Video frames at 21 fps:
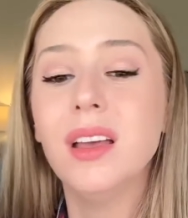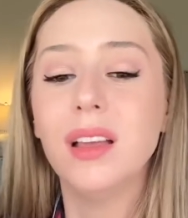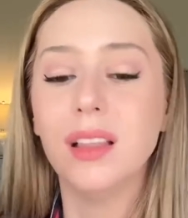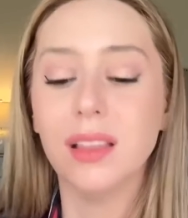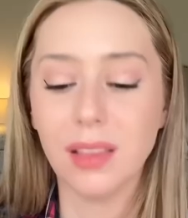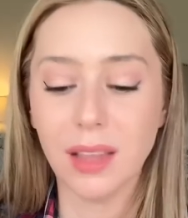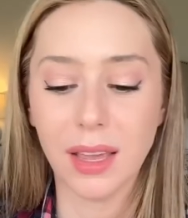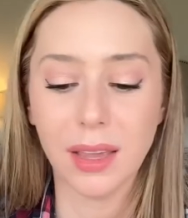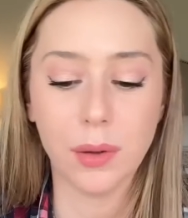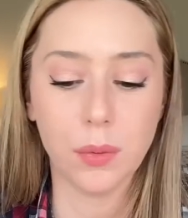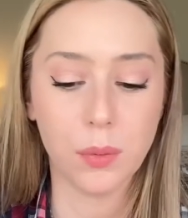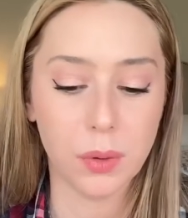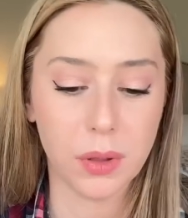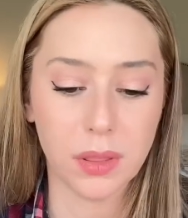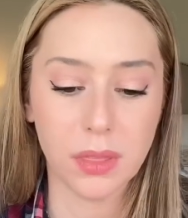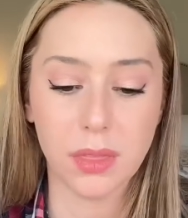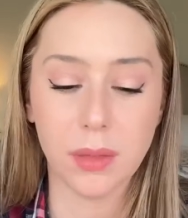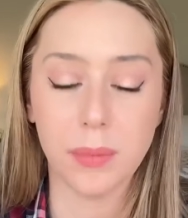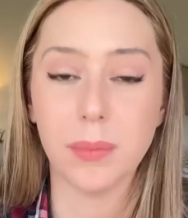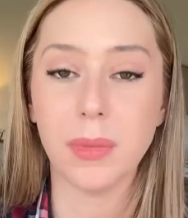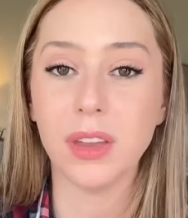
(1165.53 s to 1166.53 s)
like with
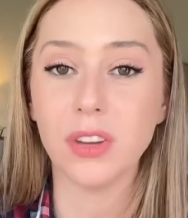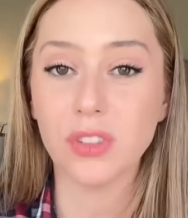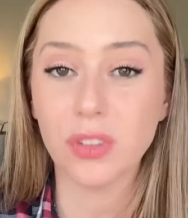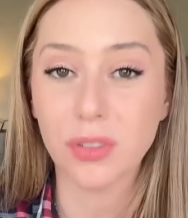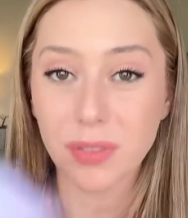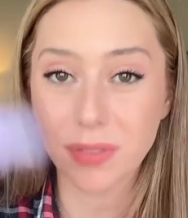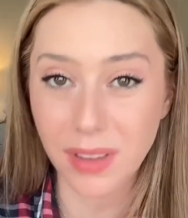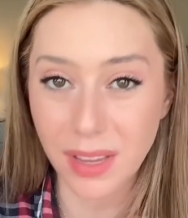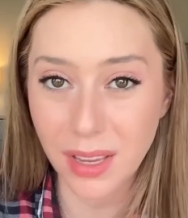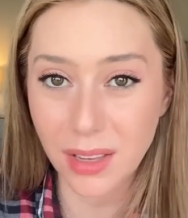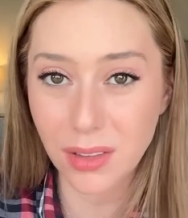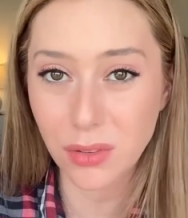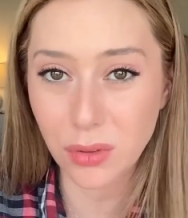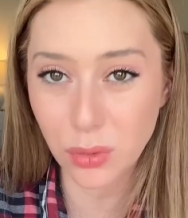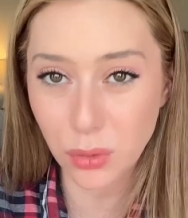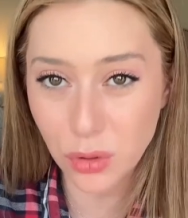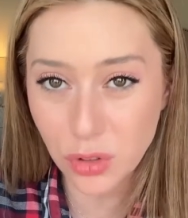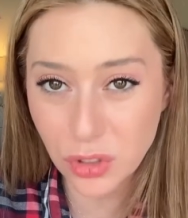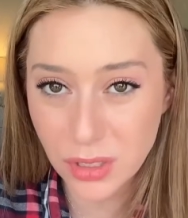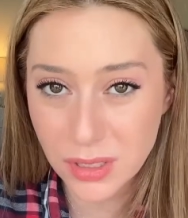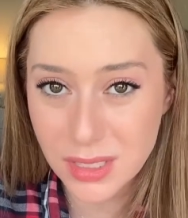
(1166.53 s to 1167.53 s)
the Major Fade
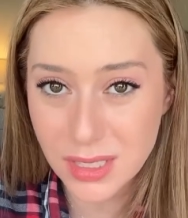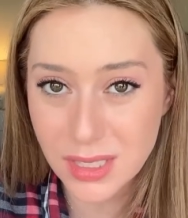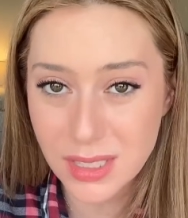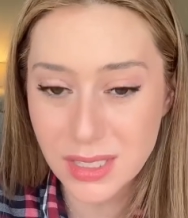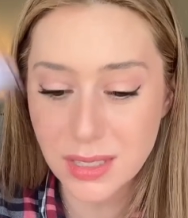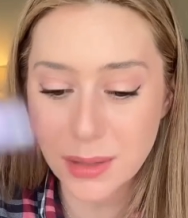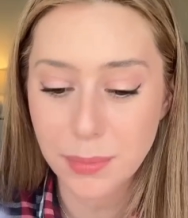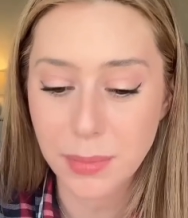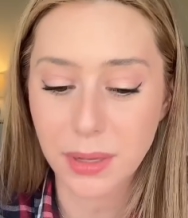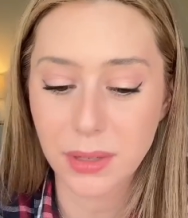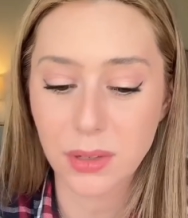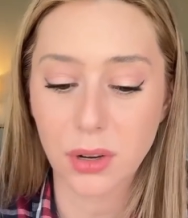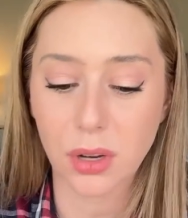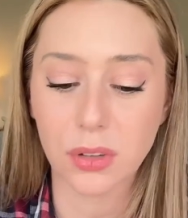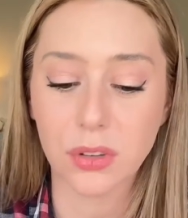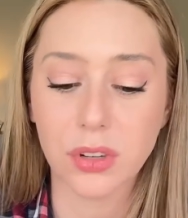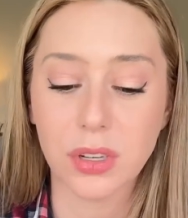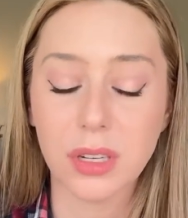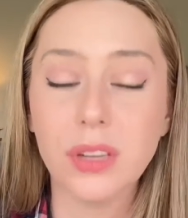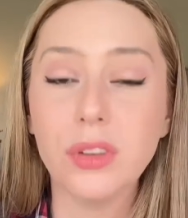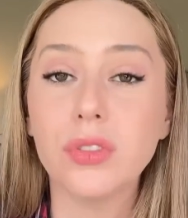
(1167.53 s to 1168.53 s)
Solution System by
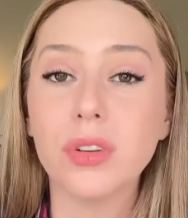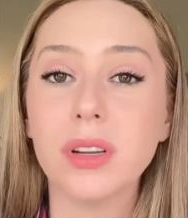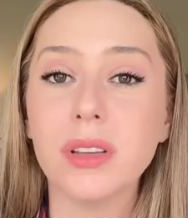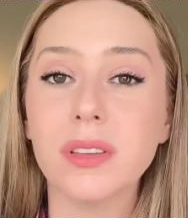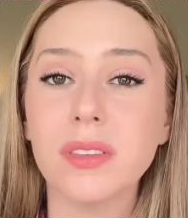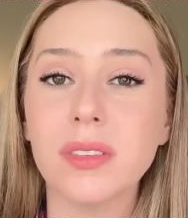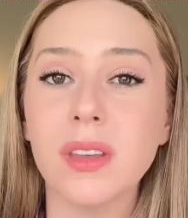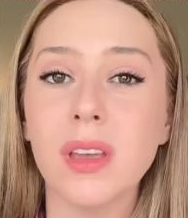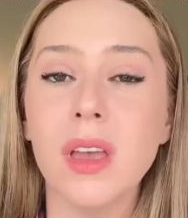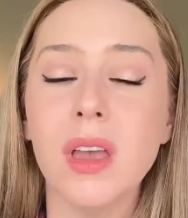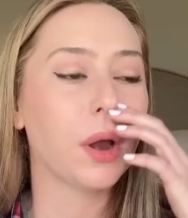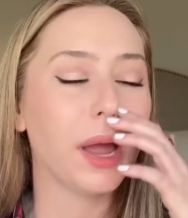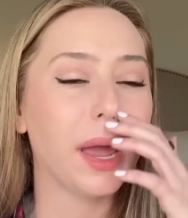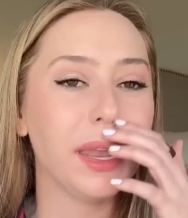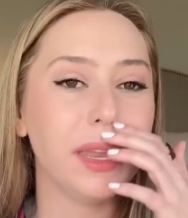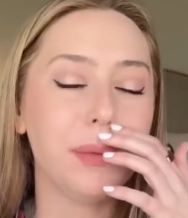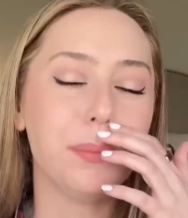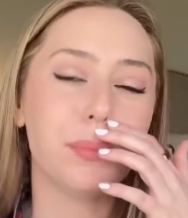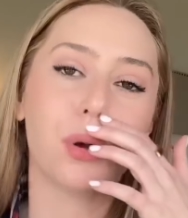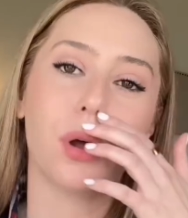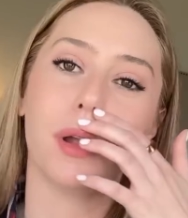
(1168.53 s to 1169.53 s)
Dr. Idriss, or
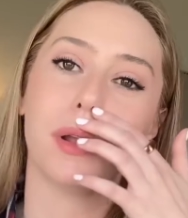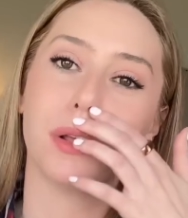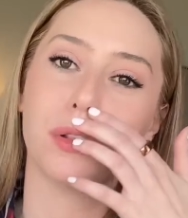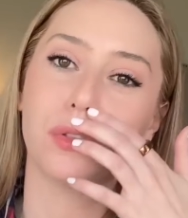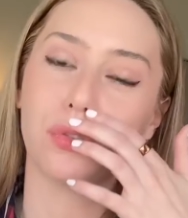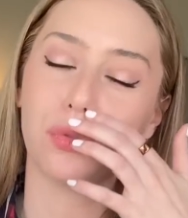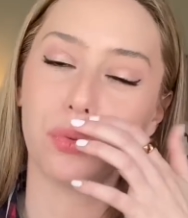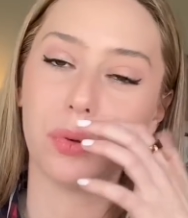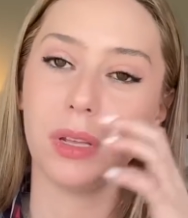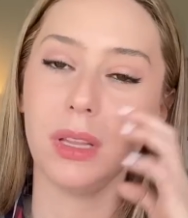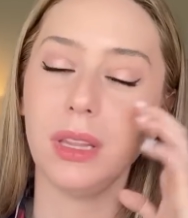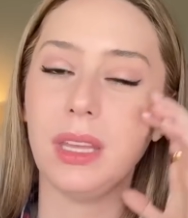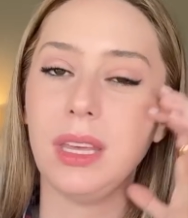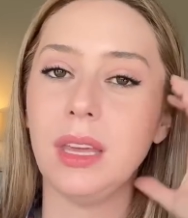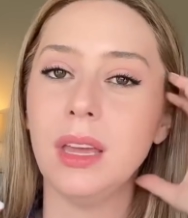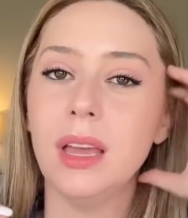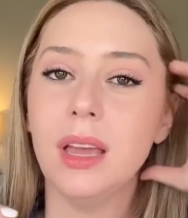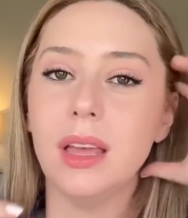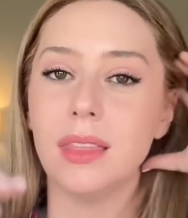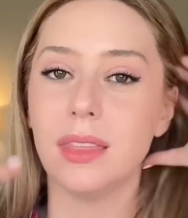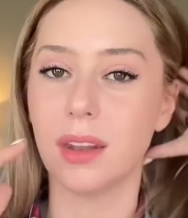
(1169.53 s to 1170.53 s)
any products really
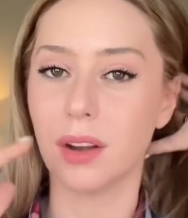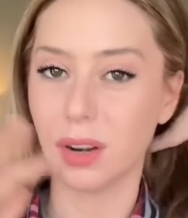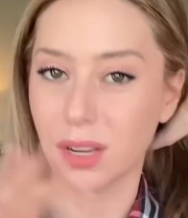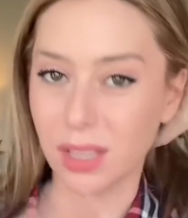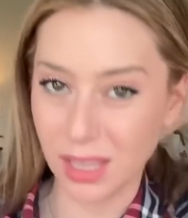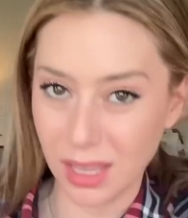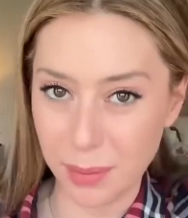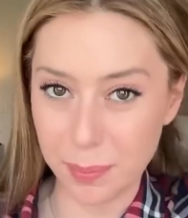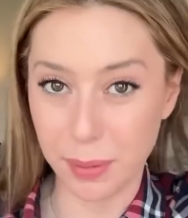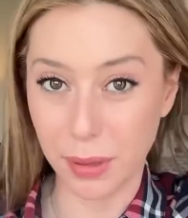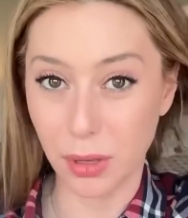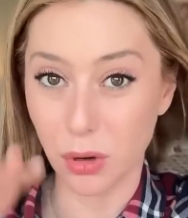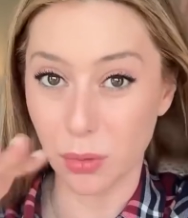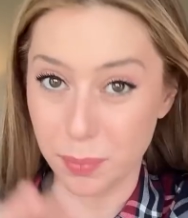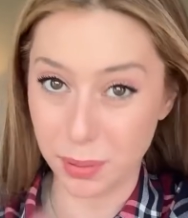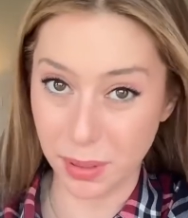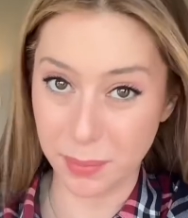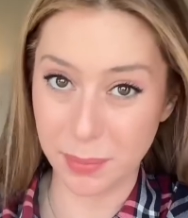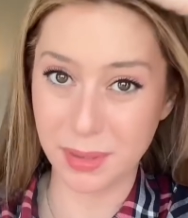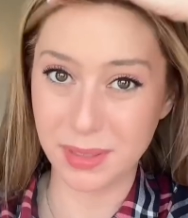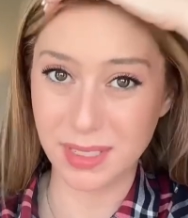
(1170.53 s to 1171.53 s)
that are keeping your
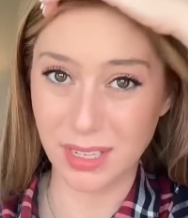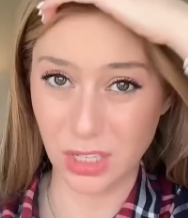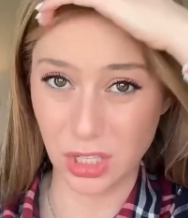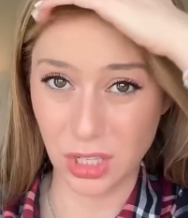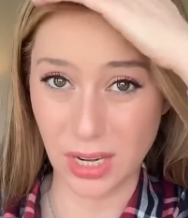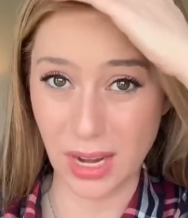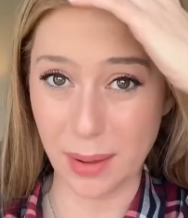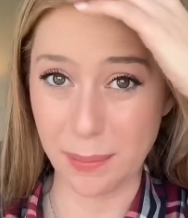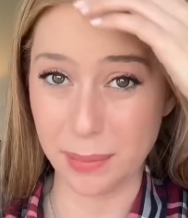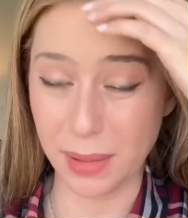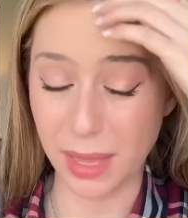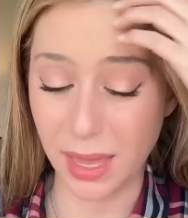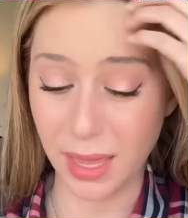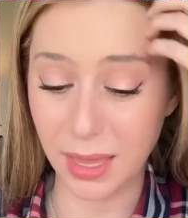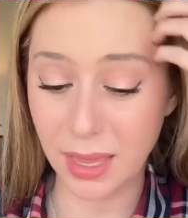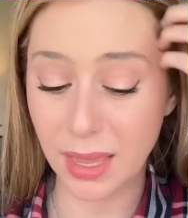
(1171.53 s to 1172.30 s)
pigmentation at bay.